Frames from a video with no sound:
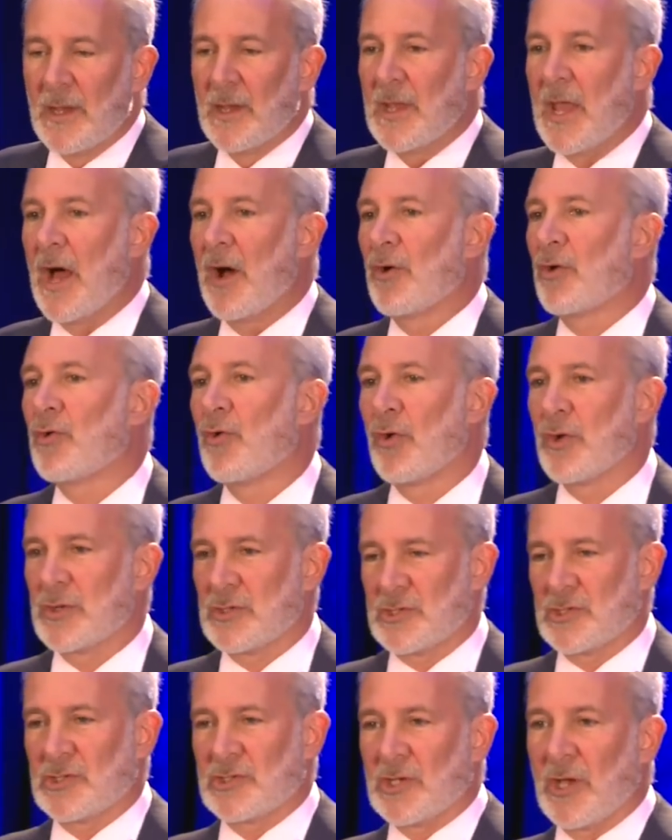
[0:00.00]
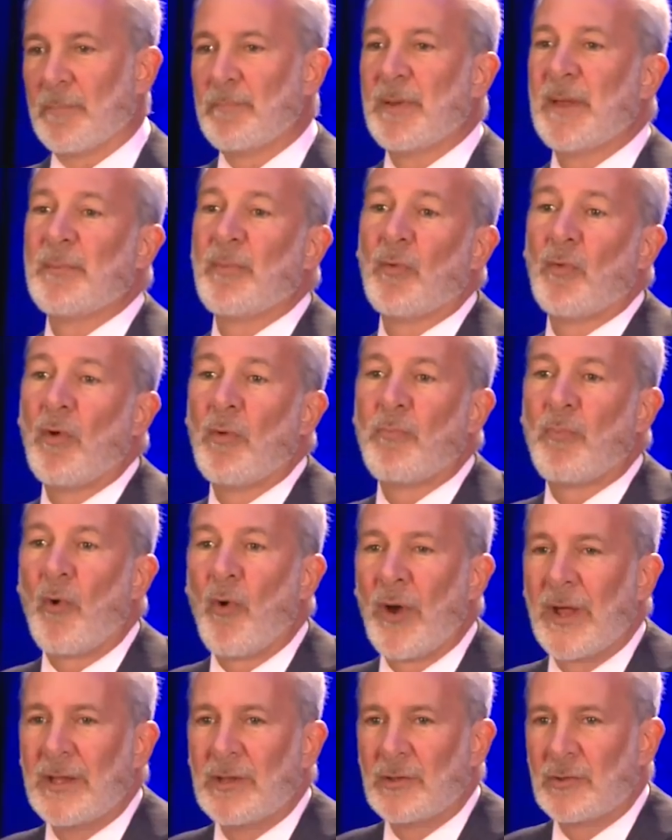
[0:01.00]
Now, of course, some people will
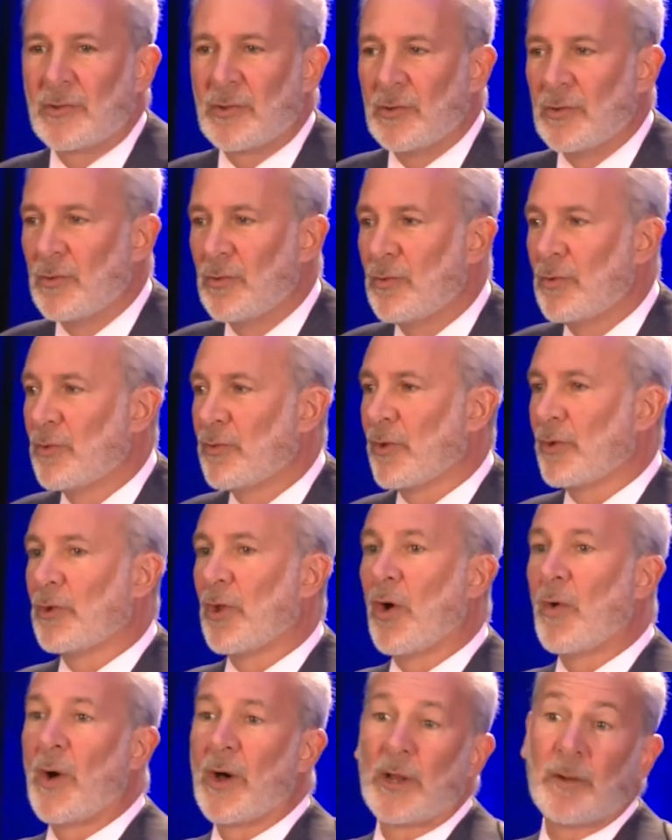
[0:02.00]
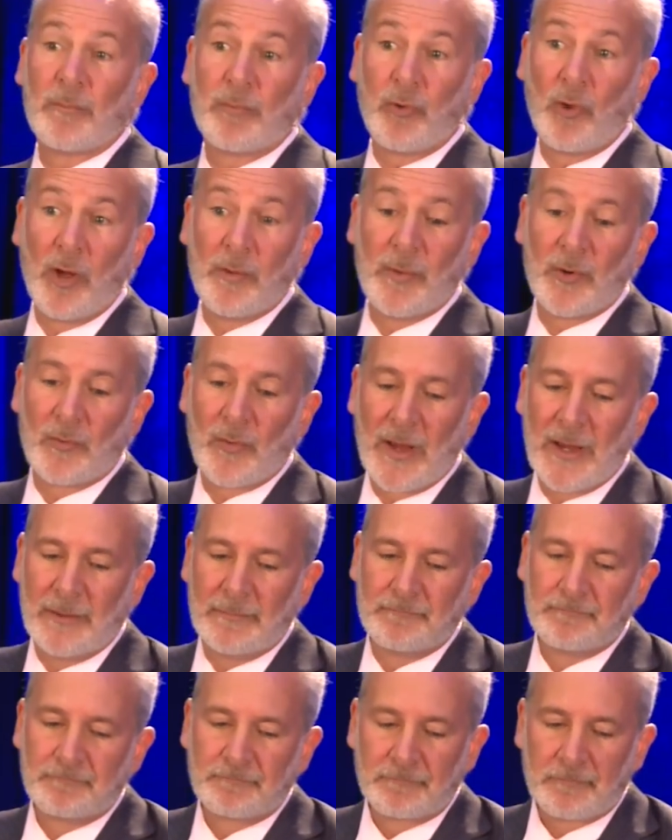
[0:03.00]
point to the low unemployment rate
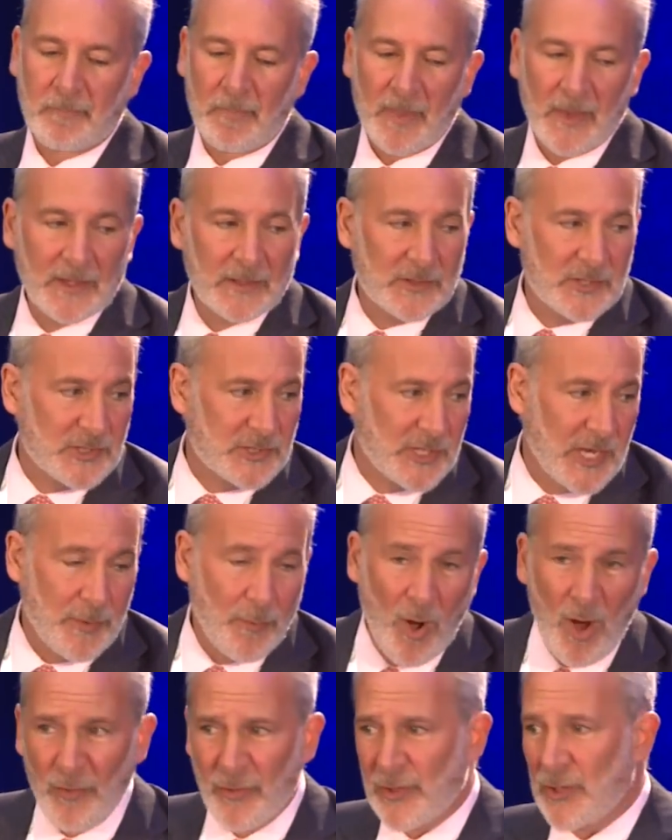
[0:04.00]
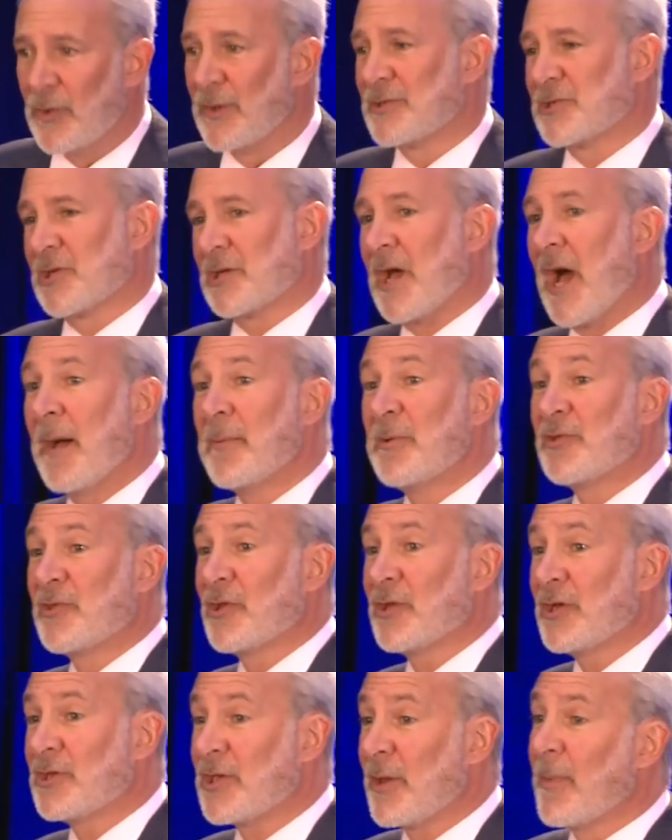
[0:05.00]
to say, well, the U.S. economy is
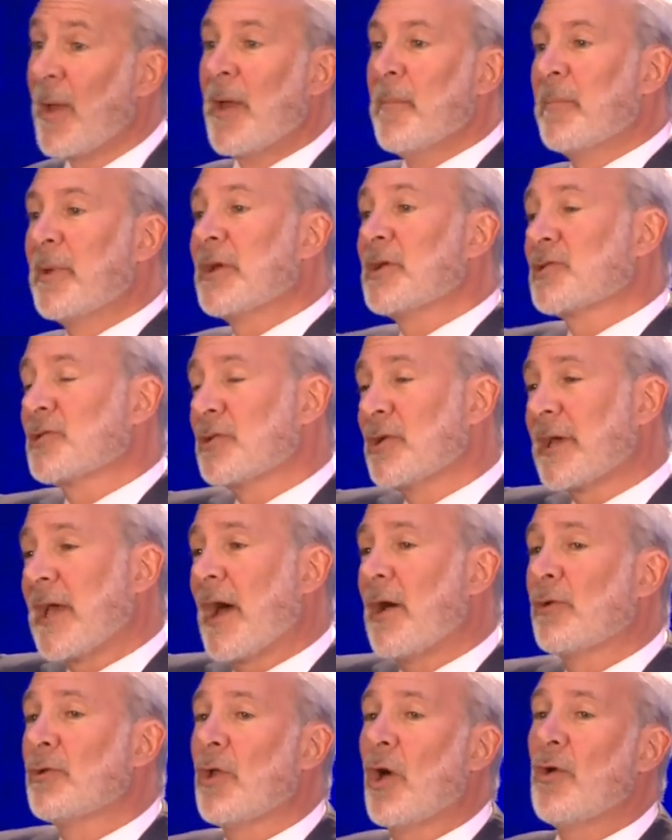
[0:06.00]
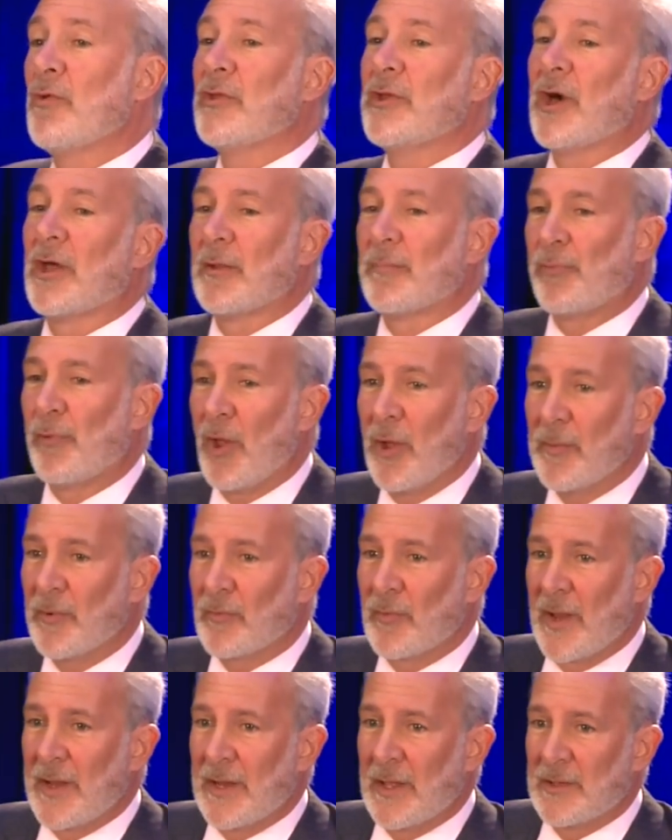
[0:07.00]
in good shape because look how low the
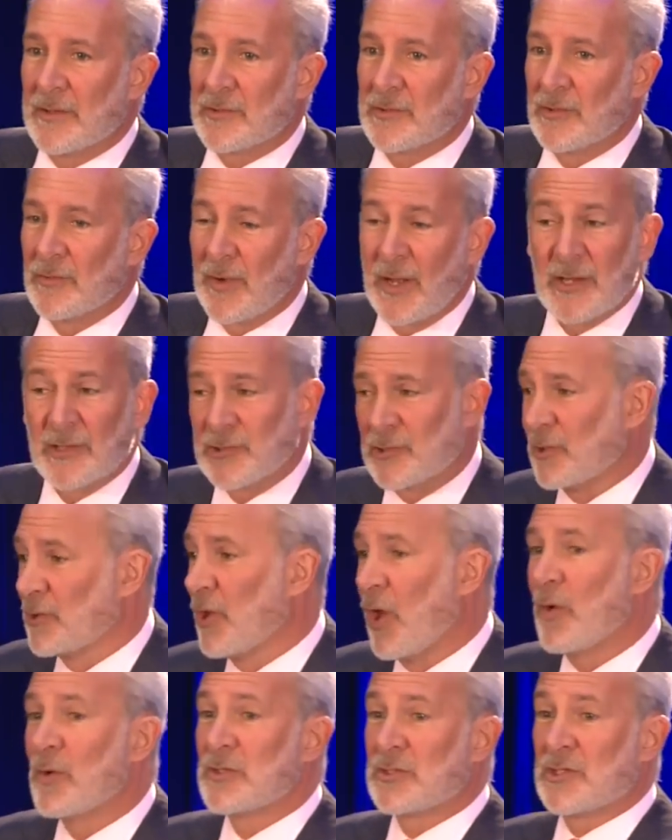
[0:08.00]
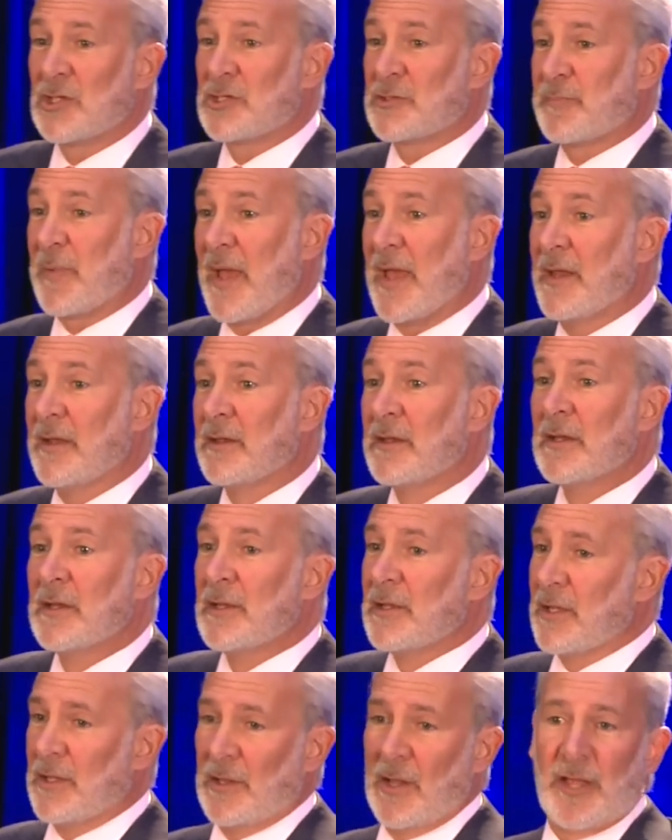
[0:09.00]
unemployment rate is, right? It's the lowest it's been
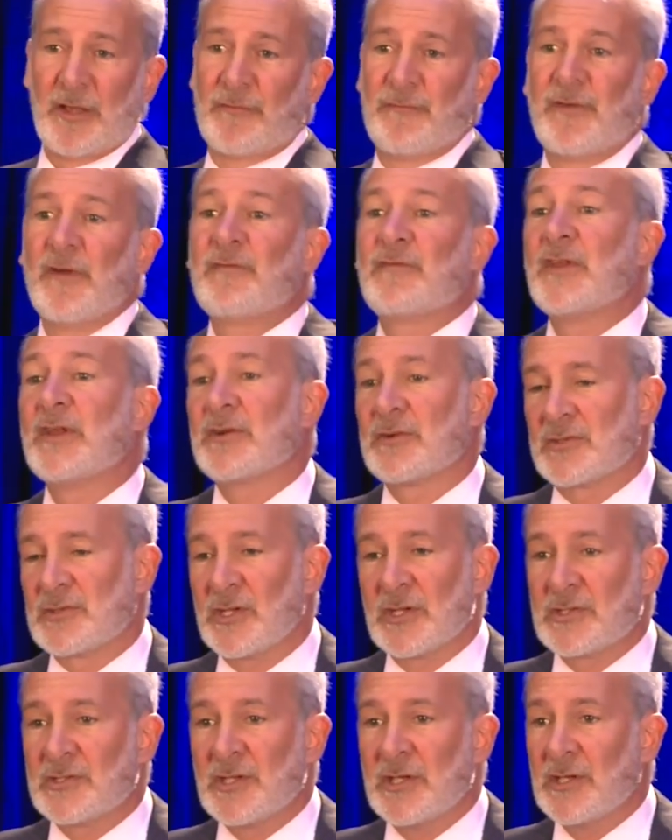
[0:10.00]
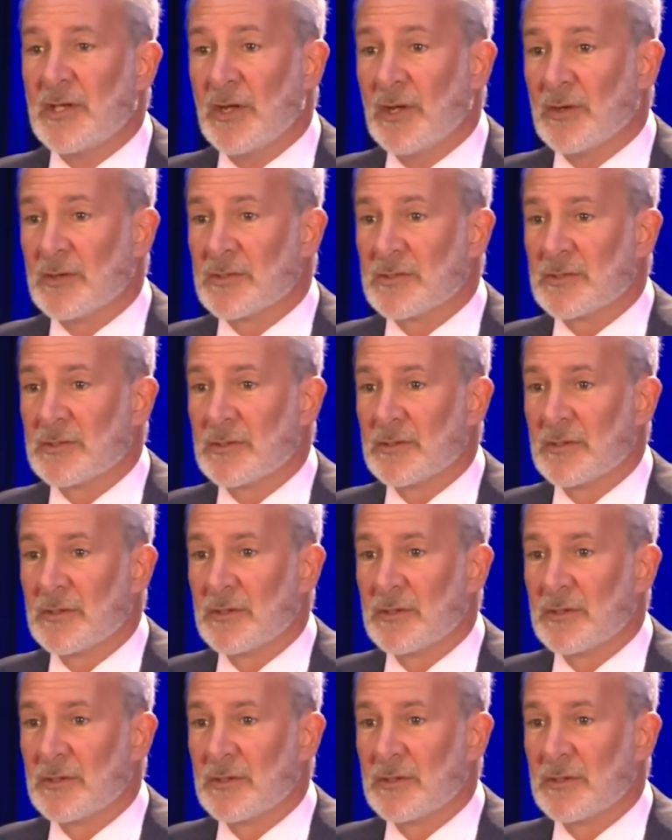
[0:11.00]
in like 50 or 60 years.